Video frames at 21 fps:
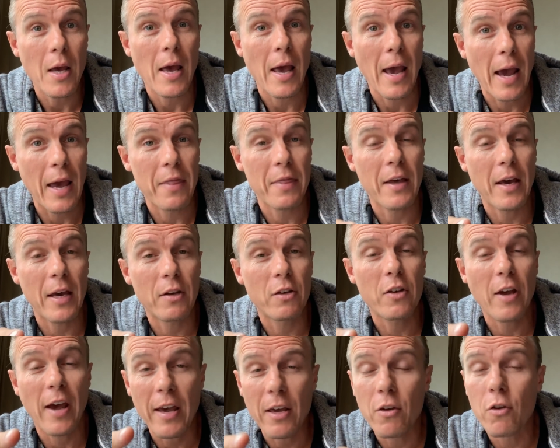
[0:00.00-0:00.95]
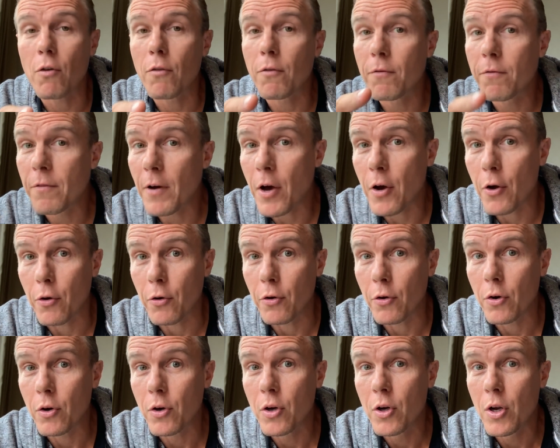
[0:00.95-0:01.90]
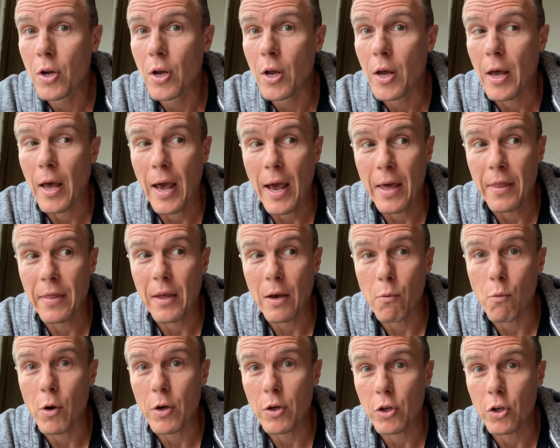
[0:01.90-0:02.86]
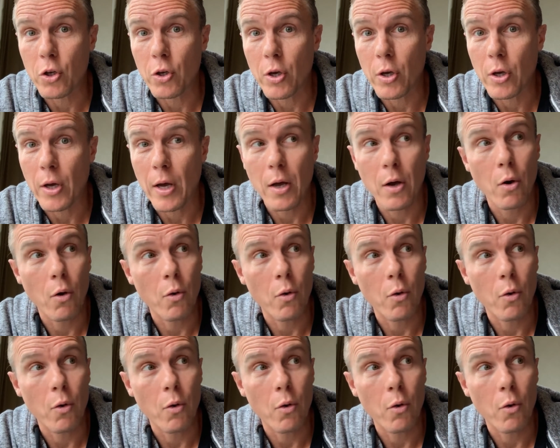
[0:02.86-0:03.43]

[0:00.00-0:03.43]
and they take your phone and they want you to